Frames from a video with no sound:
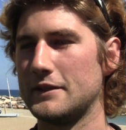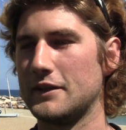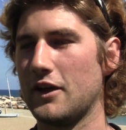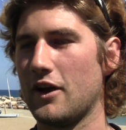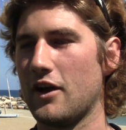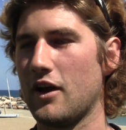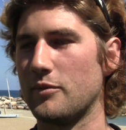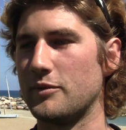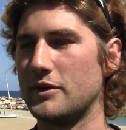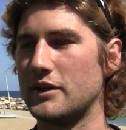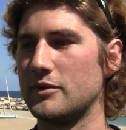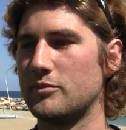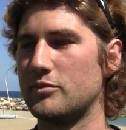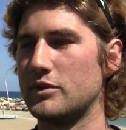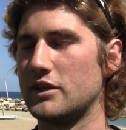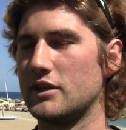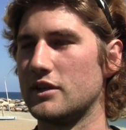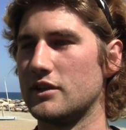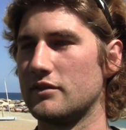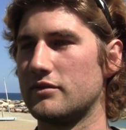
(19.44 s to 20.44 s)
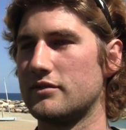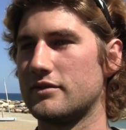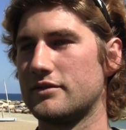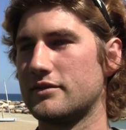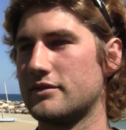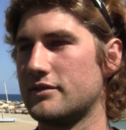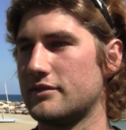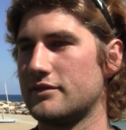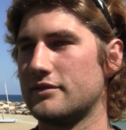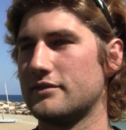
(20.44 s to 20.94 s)
Oh, I mean, it'd be,
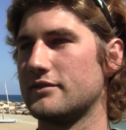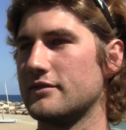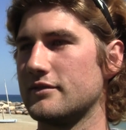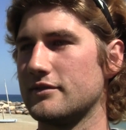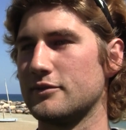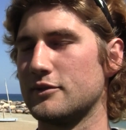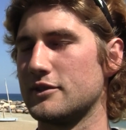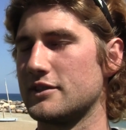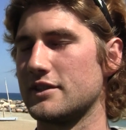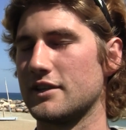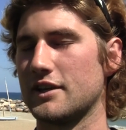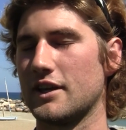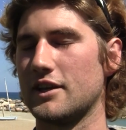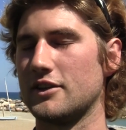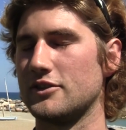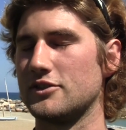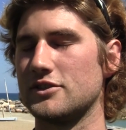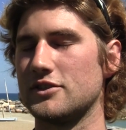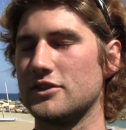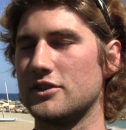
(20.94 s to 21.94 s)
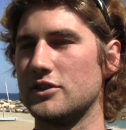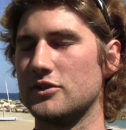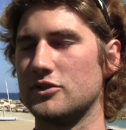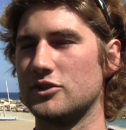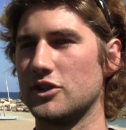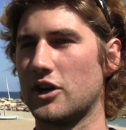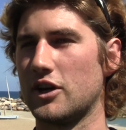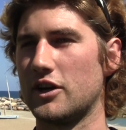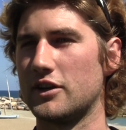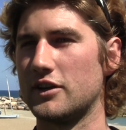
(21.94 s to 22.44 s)
once again, just a
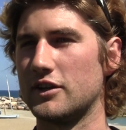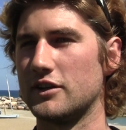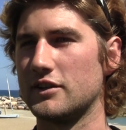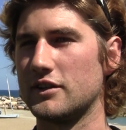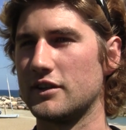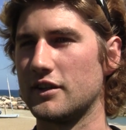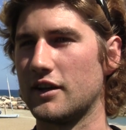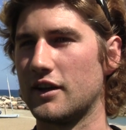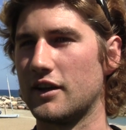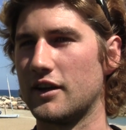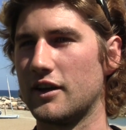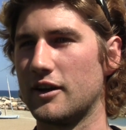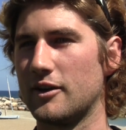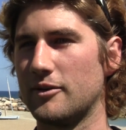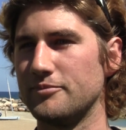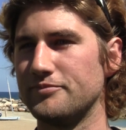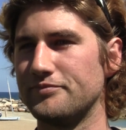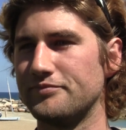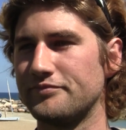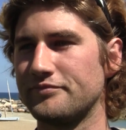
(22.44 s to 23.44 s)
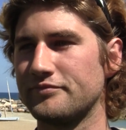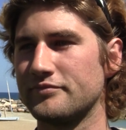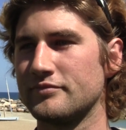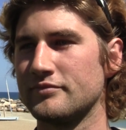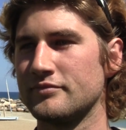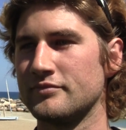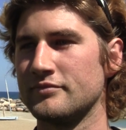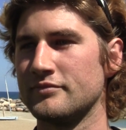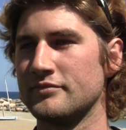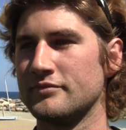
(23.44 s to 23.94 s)
huge honor. Um,
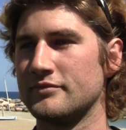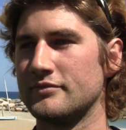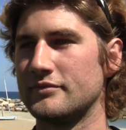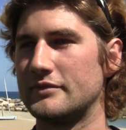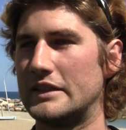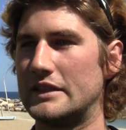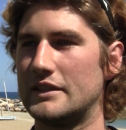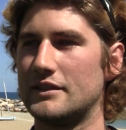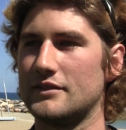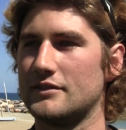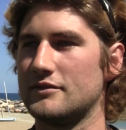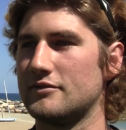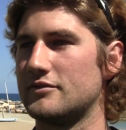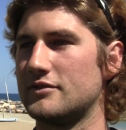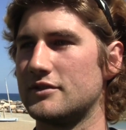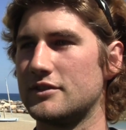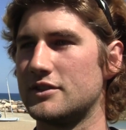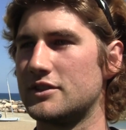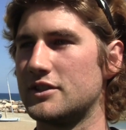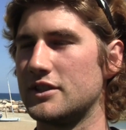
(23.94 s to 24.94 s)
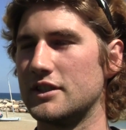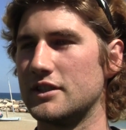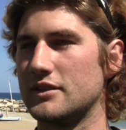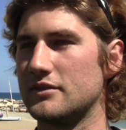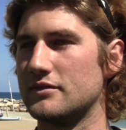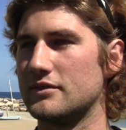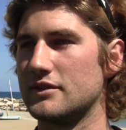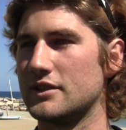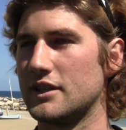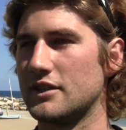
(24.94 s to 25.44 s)

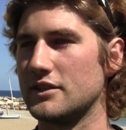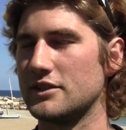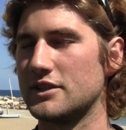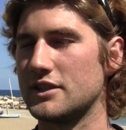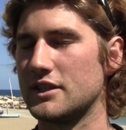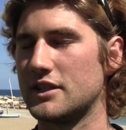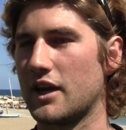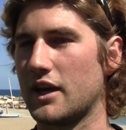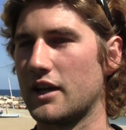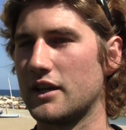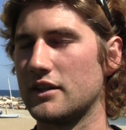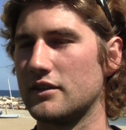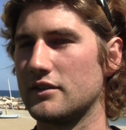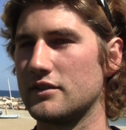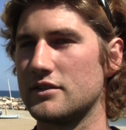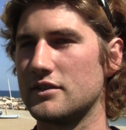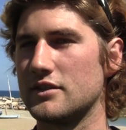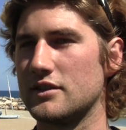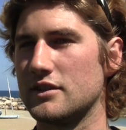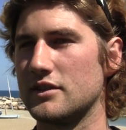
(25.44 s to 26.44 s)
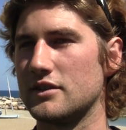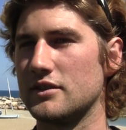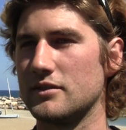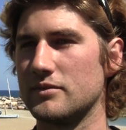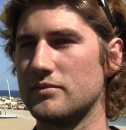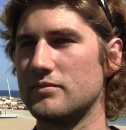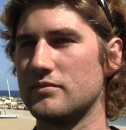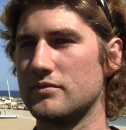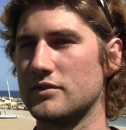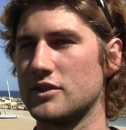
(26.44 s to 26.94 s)
see, you know, to see kiting,
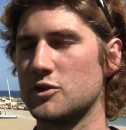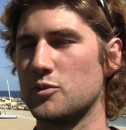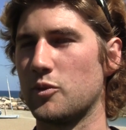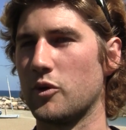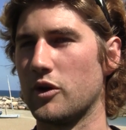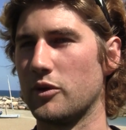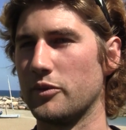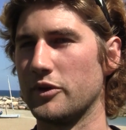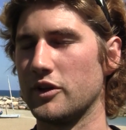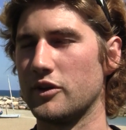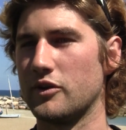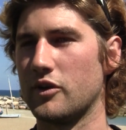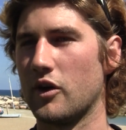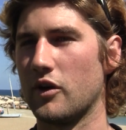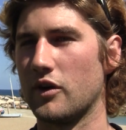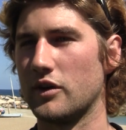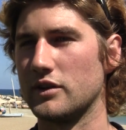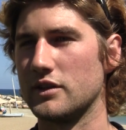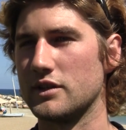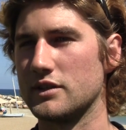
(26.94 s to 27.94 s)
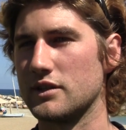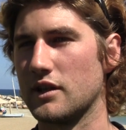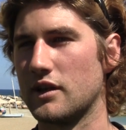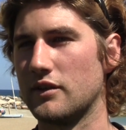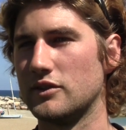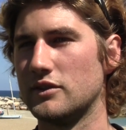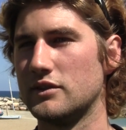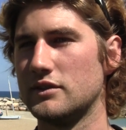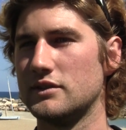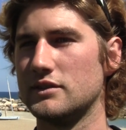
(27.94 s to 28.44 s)
see the sport really growing to this
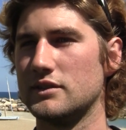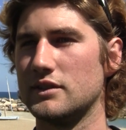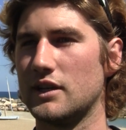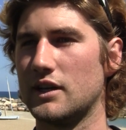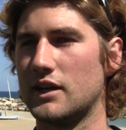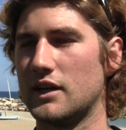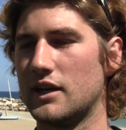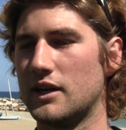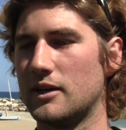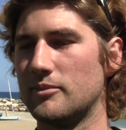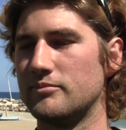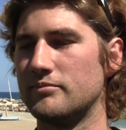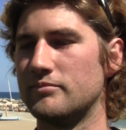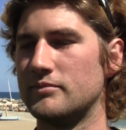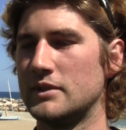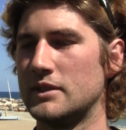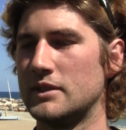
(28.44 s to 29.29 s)
level. Um,